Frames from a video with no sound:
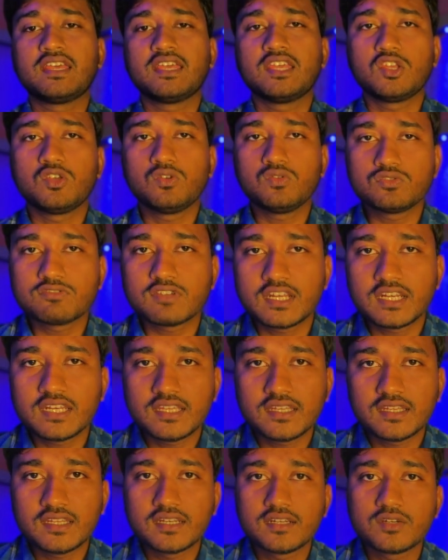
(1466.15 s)

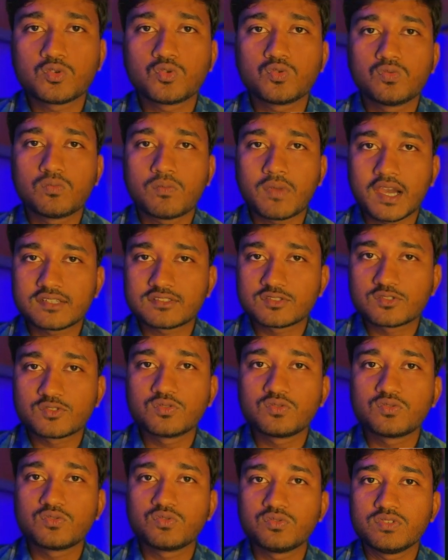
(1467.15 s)
Usually in 2 months
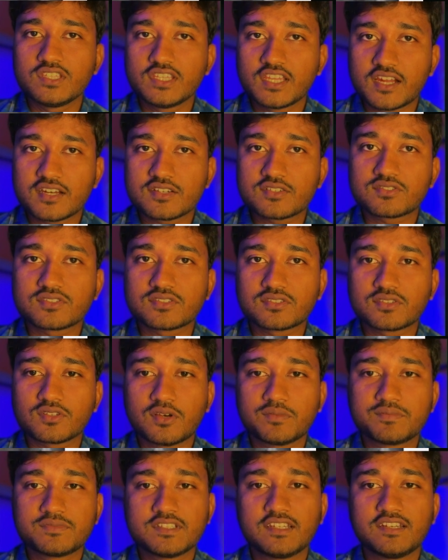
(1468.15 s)
to 2 years
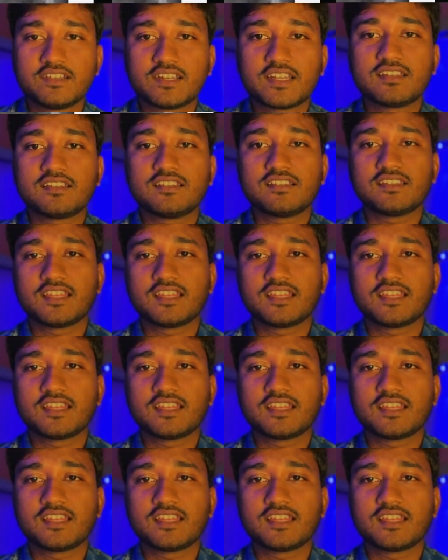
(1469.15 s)
of children,